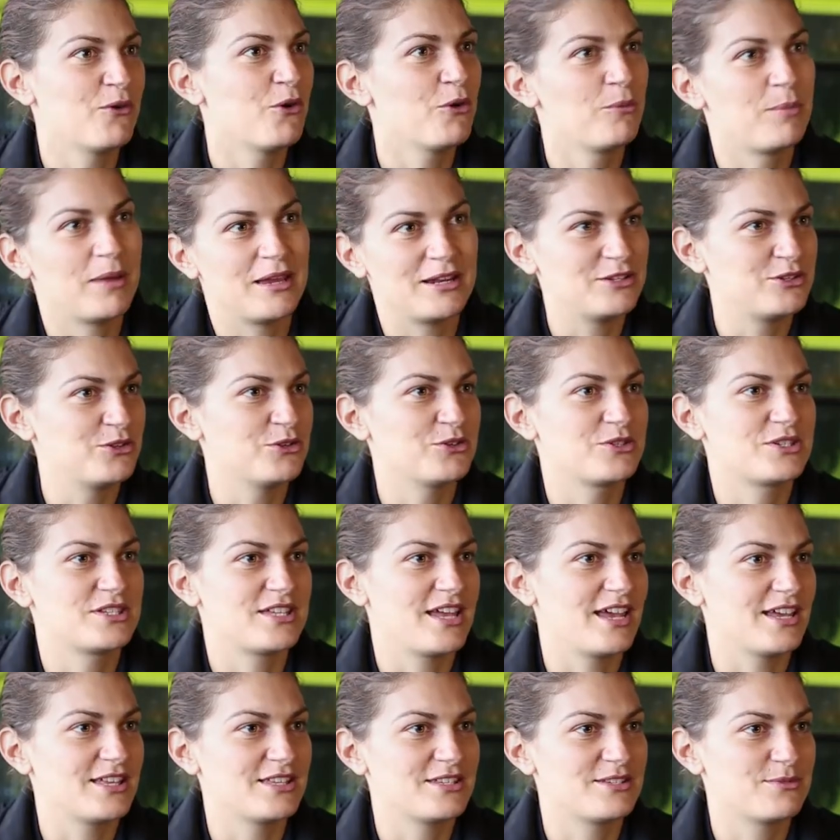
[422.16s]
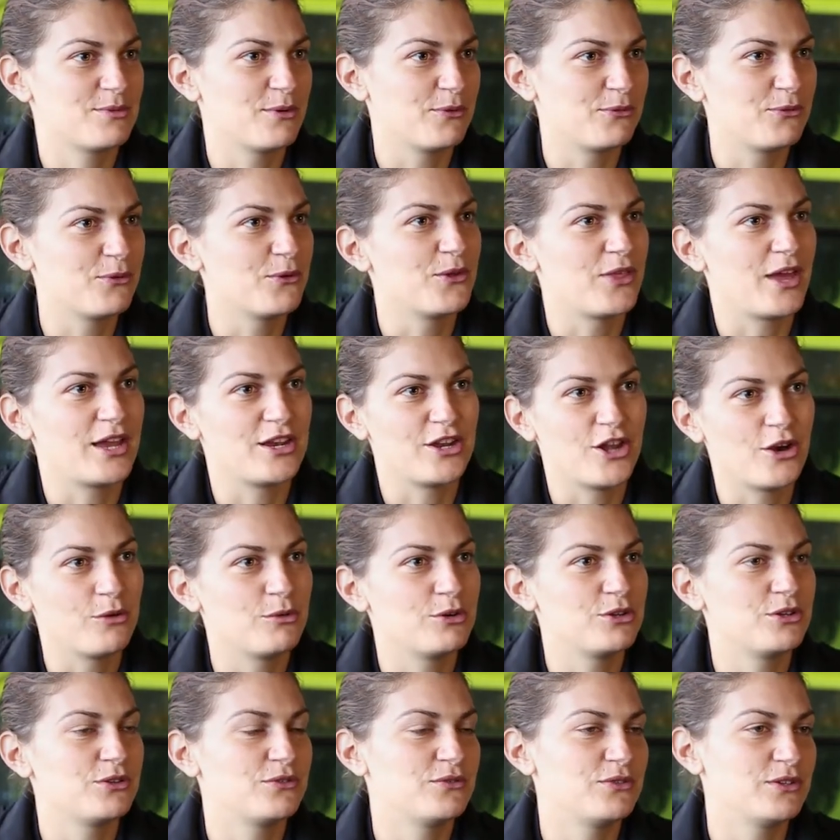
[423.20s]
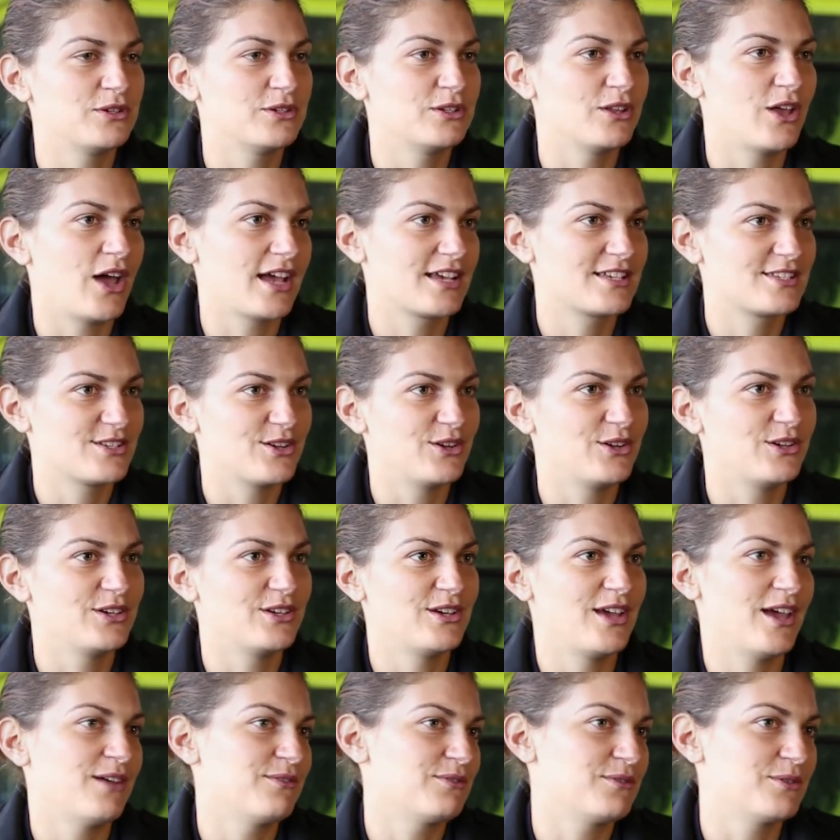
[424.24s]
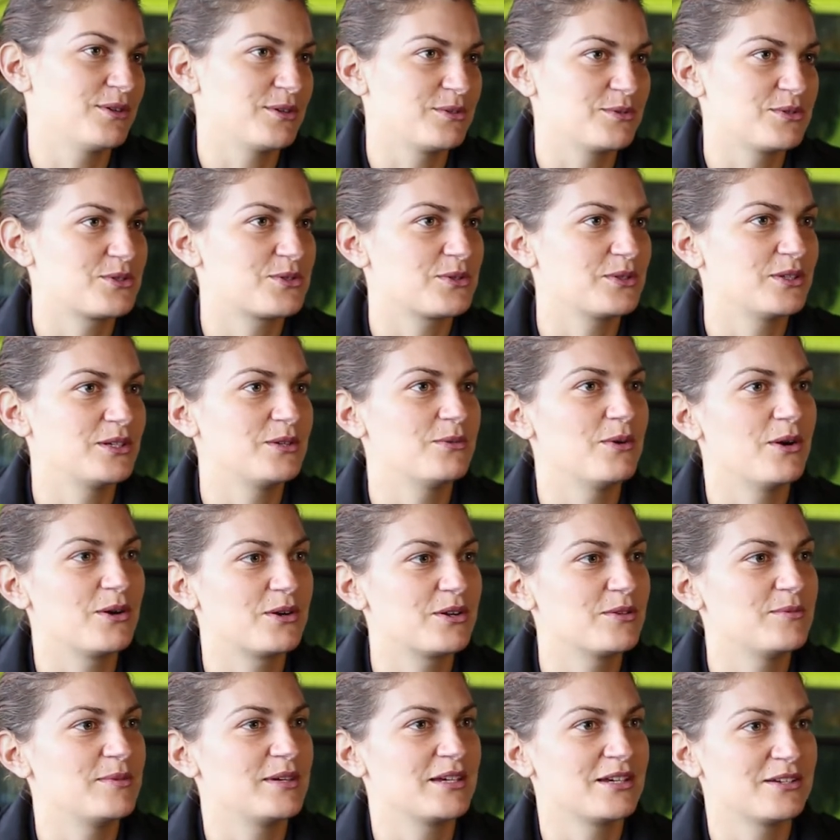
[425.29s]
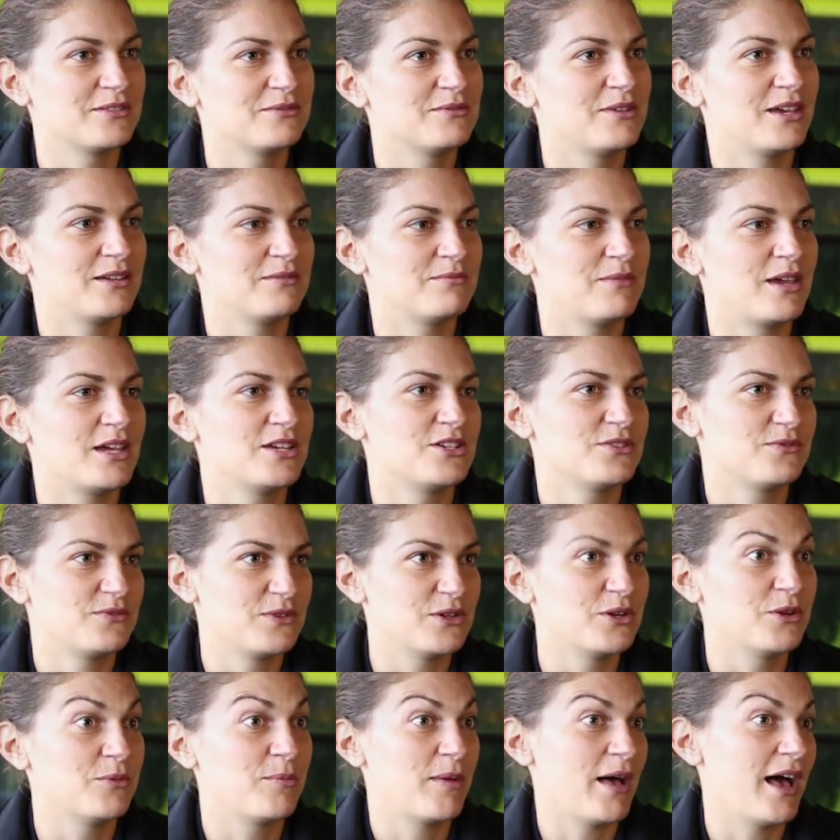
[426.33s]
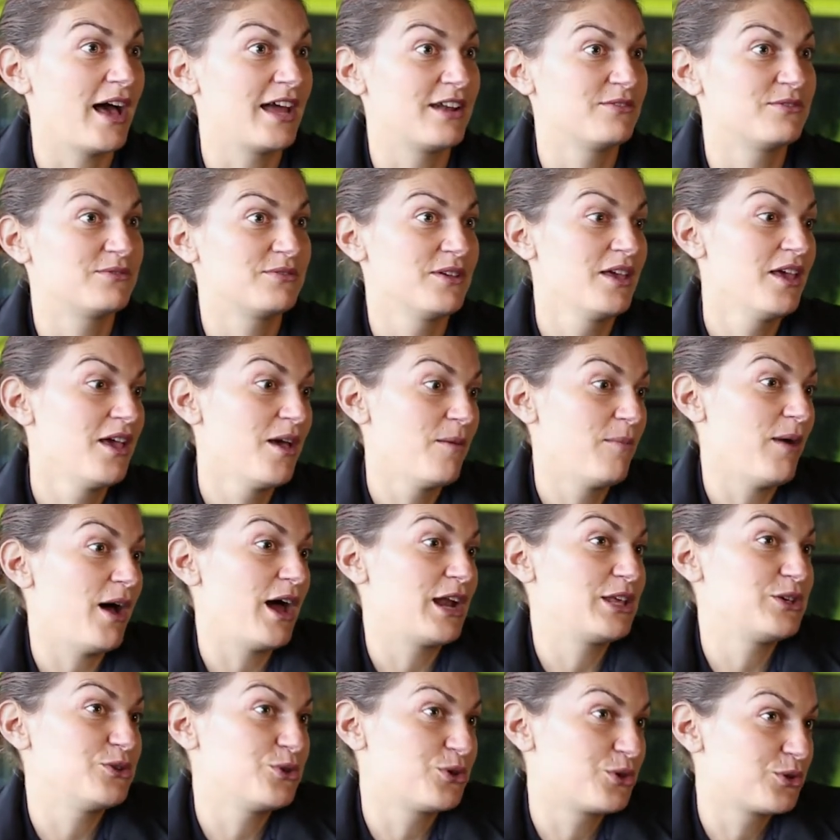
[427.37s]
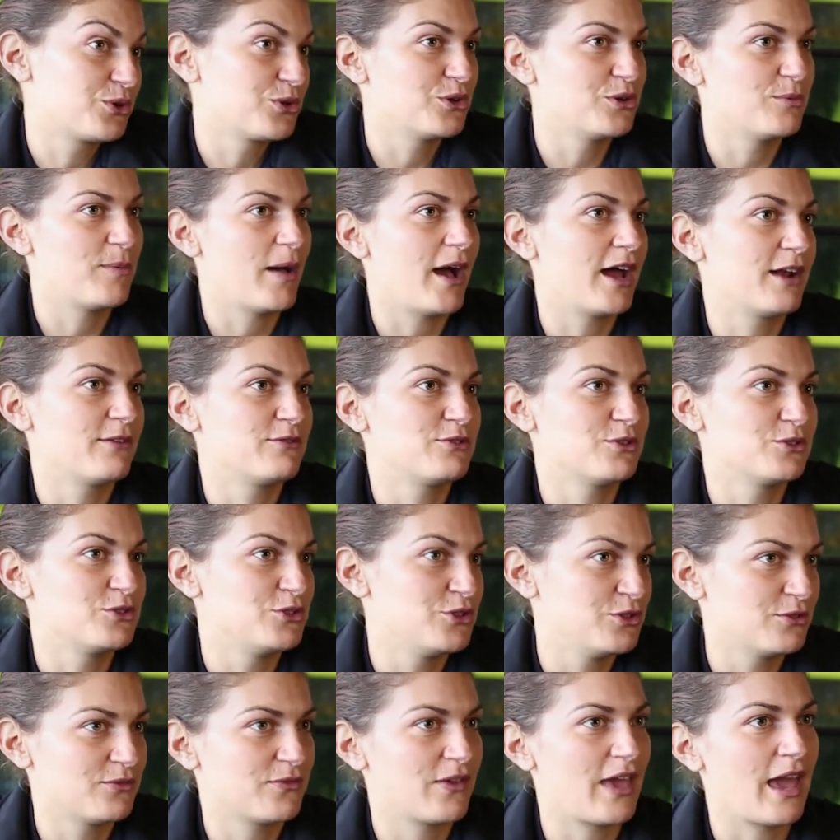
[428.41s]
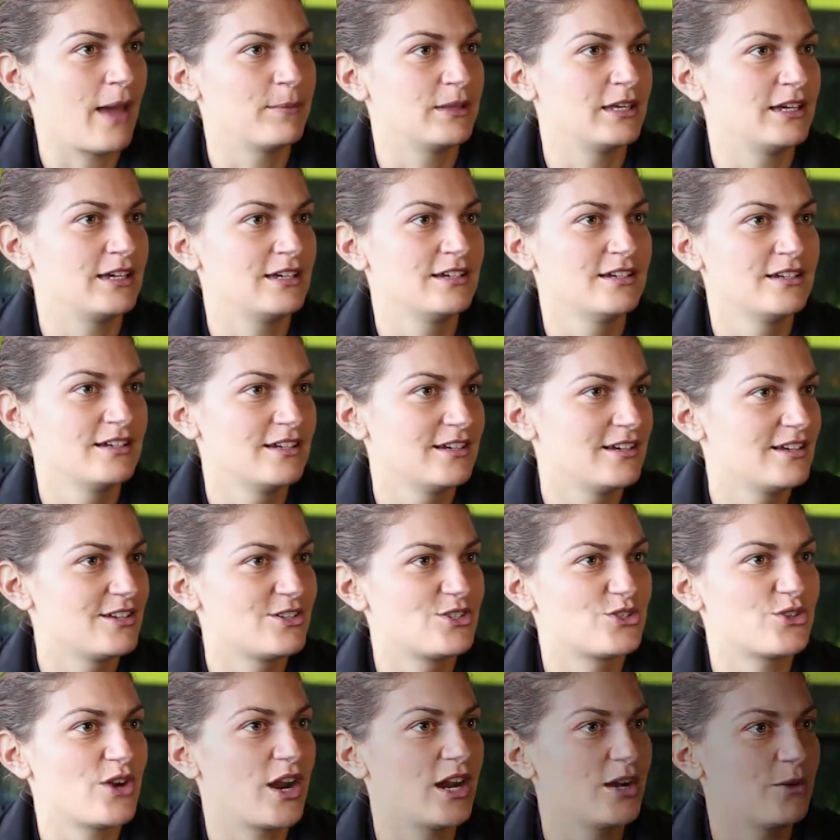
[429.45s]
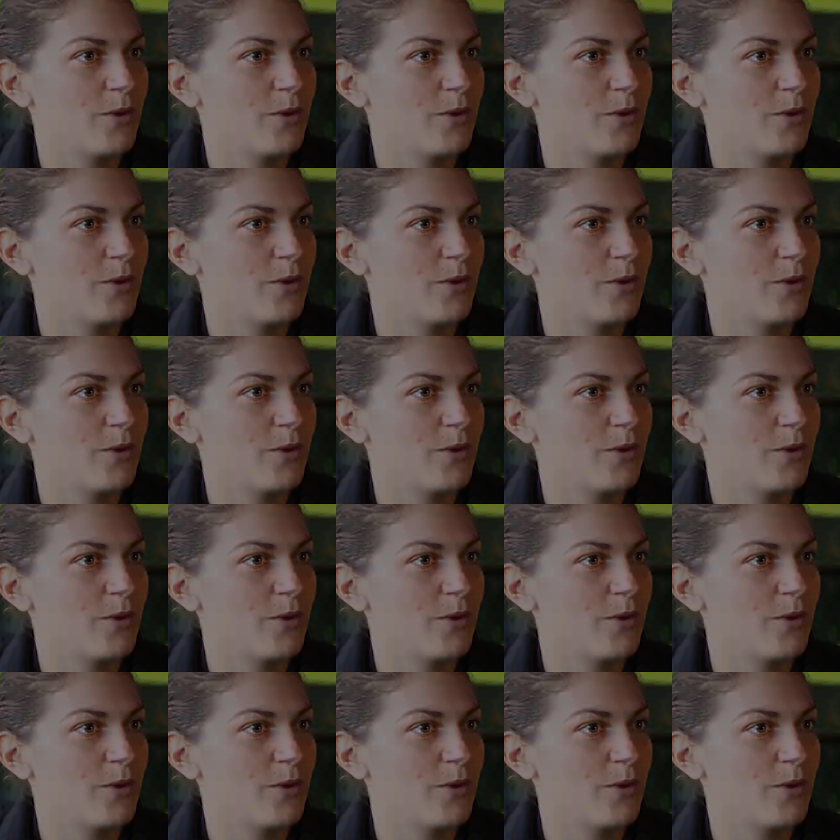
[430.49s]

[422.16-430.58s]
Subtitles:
all been in your stance before. They know what you feel like, so everyone was really welcoming and made you feel part of your crew, part of your new family straight